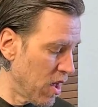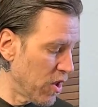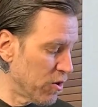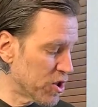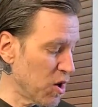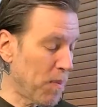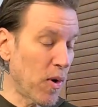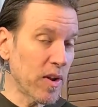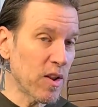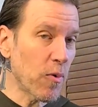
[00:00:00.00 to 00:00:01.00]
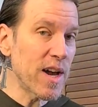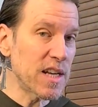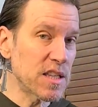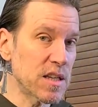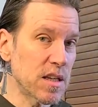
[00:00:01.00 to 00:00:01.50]
You're still pulling the
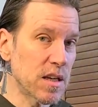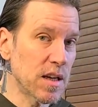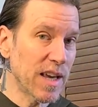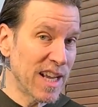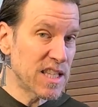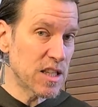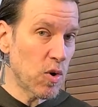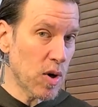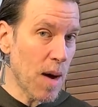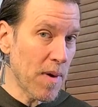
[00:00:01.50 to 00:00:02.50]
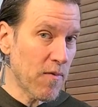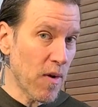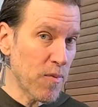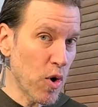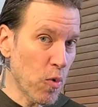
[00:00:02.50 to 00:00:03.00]
wrist. It's still coming
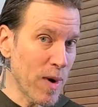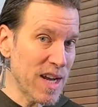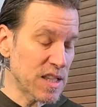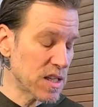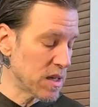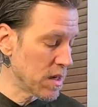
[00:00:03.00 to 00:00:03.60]
from your wrist.